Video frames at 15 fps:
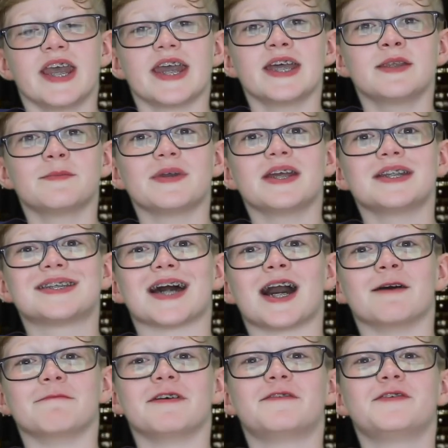In the
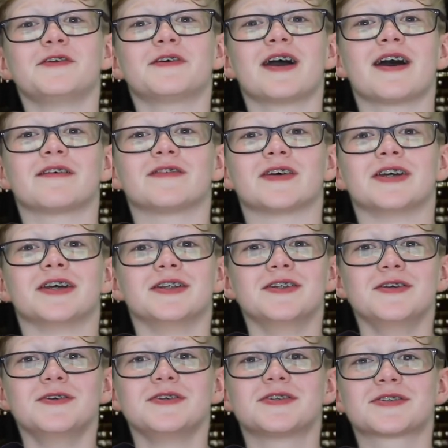meantime, if you have a
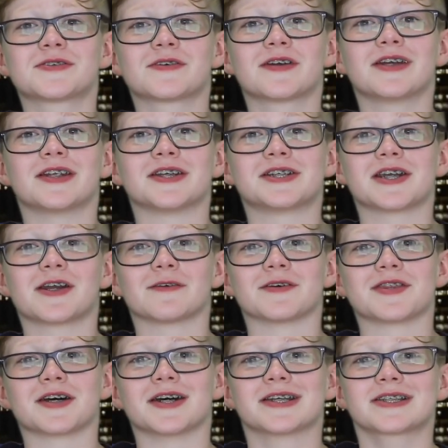news story to share
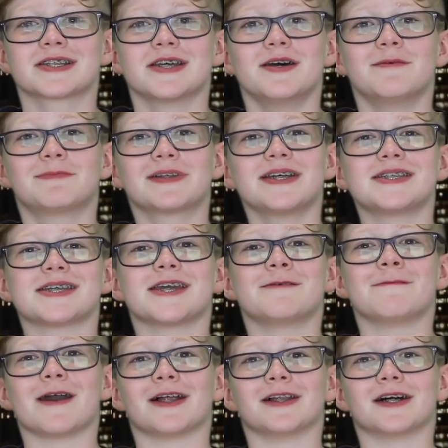with us, please
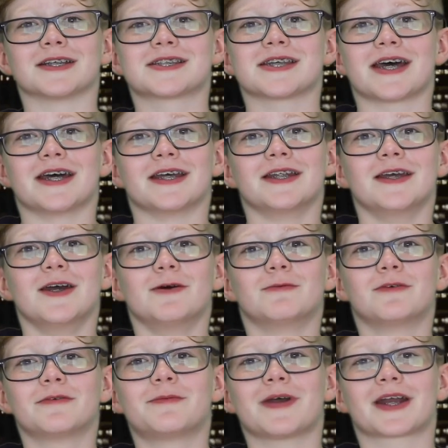email us at
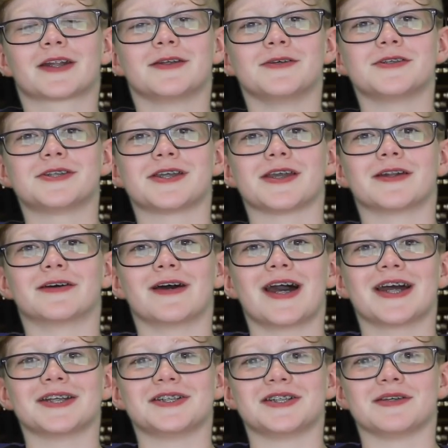wolfpacknewschannel at